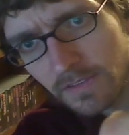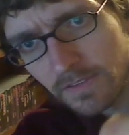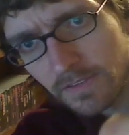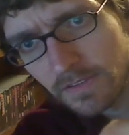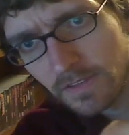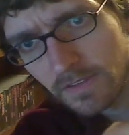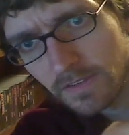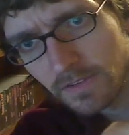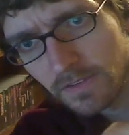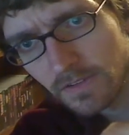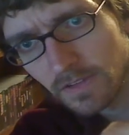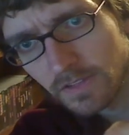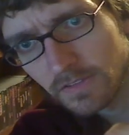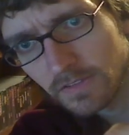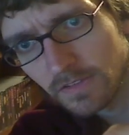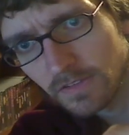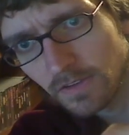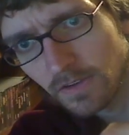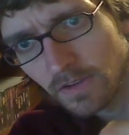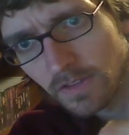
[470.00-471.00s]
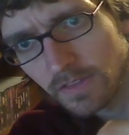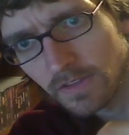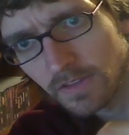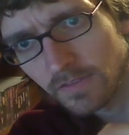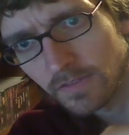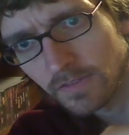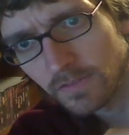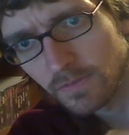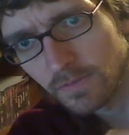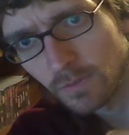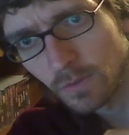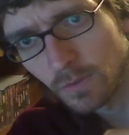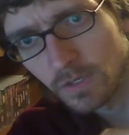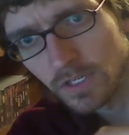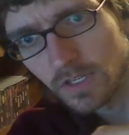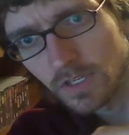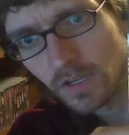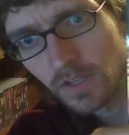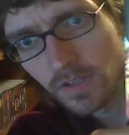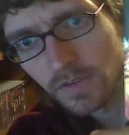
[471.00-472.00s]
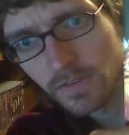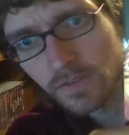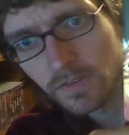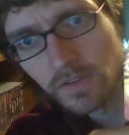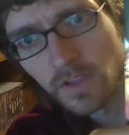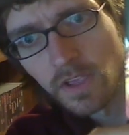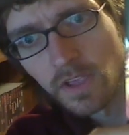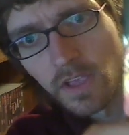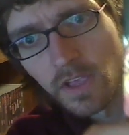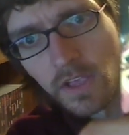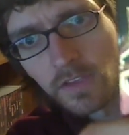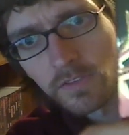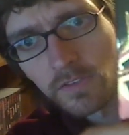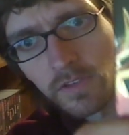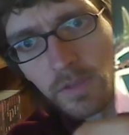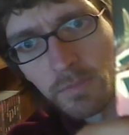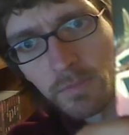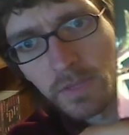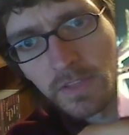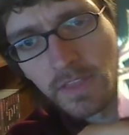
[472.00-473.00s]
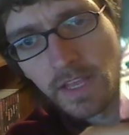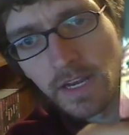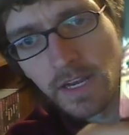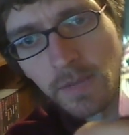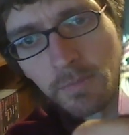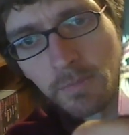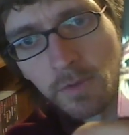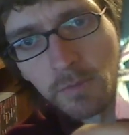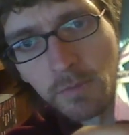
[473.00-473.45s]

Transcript: season on sale, I think, for $40. So I picked that up on